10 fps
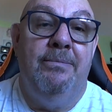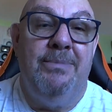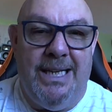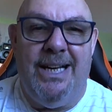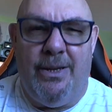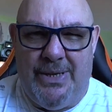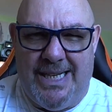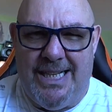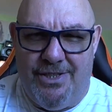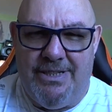Yeah, no, they're
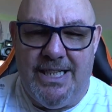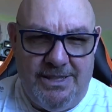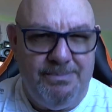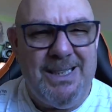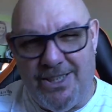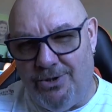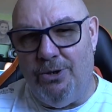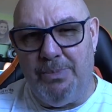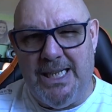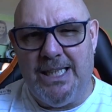cataracts, but I call
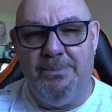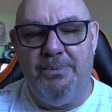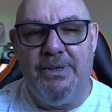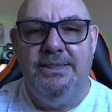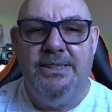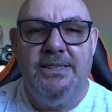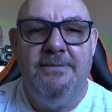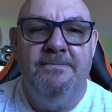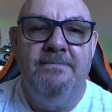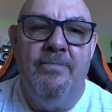them catamarans.
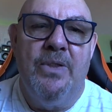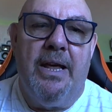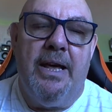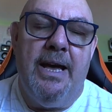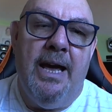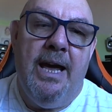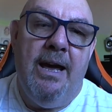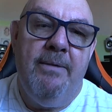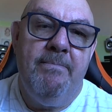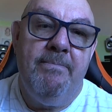
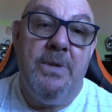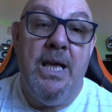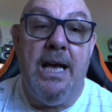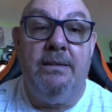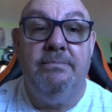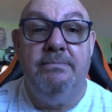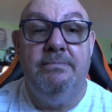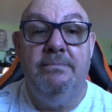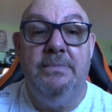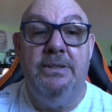Yeah,
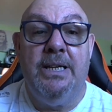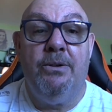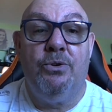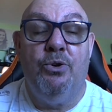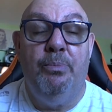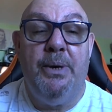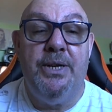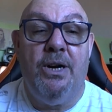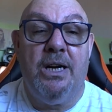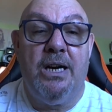they'll go a bit
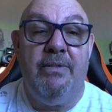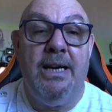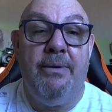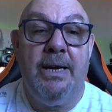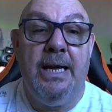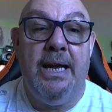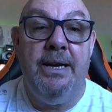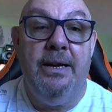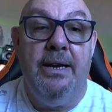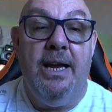dark every now and again.